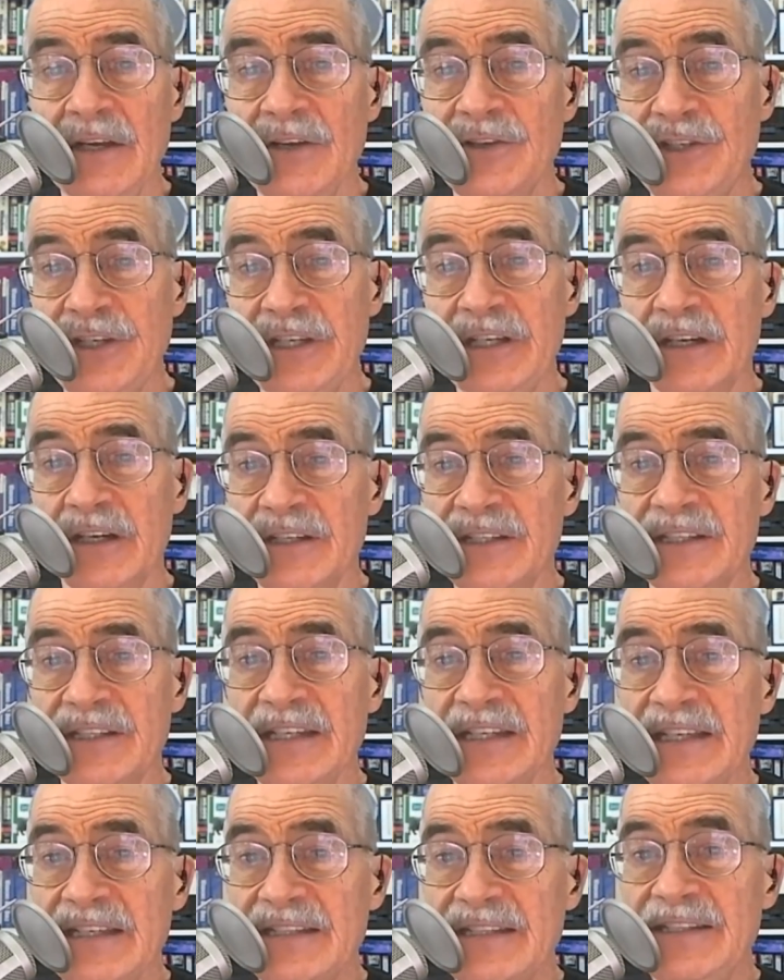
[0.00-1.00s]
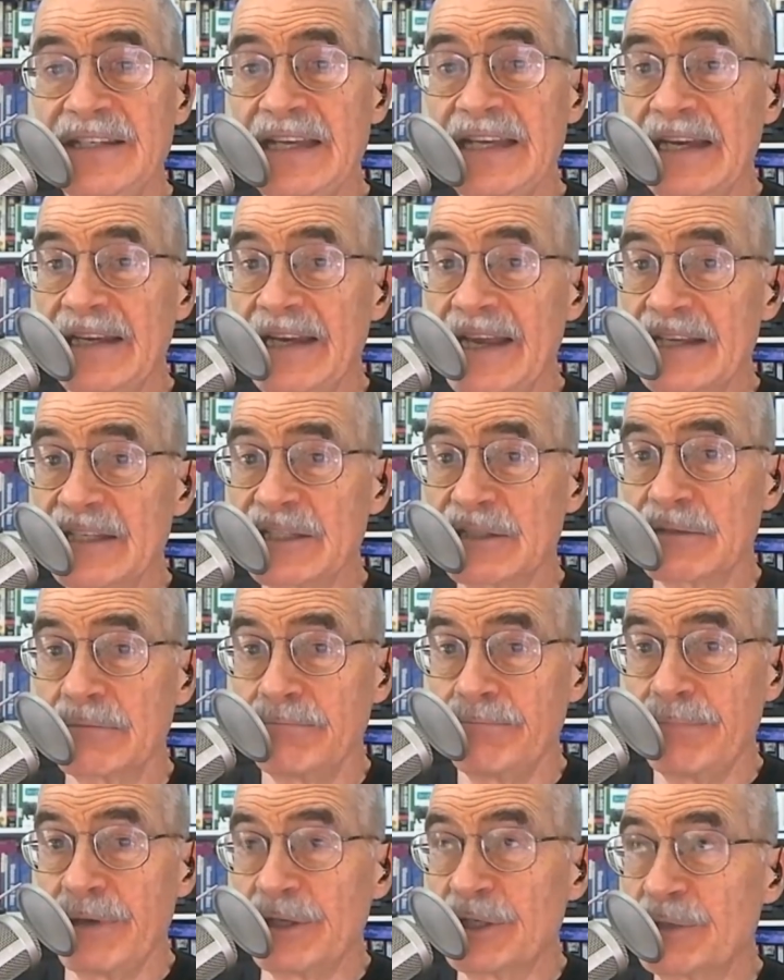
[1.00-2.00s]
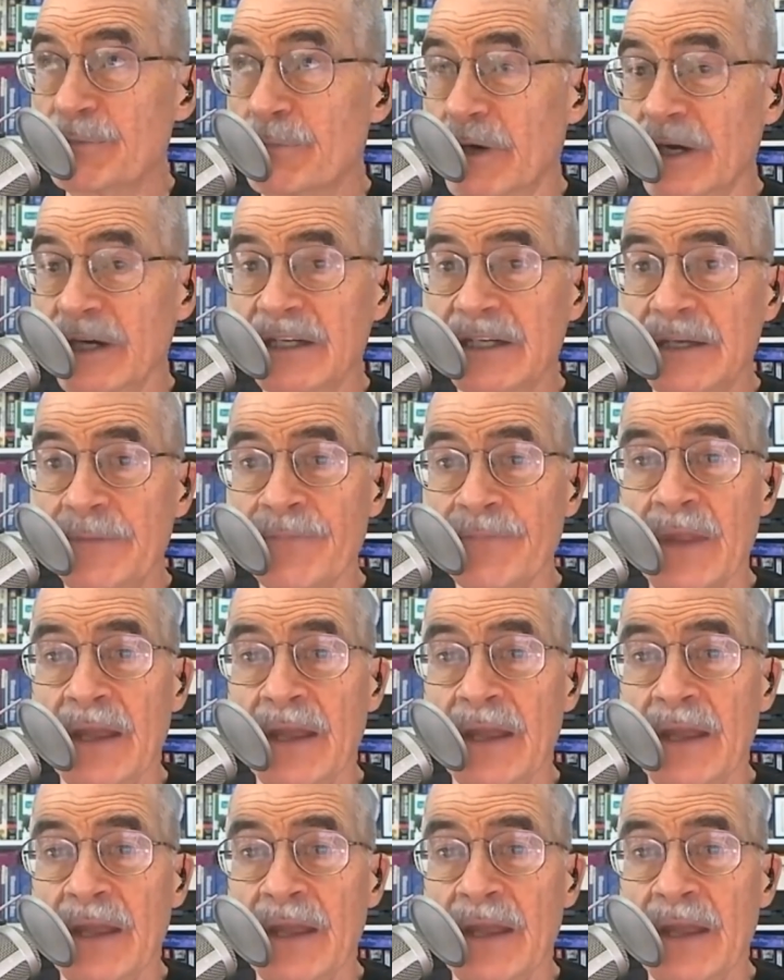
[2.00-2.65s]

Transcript: GRC's DNS benchmark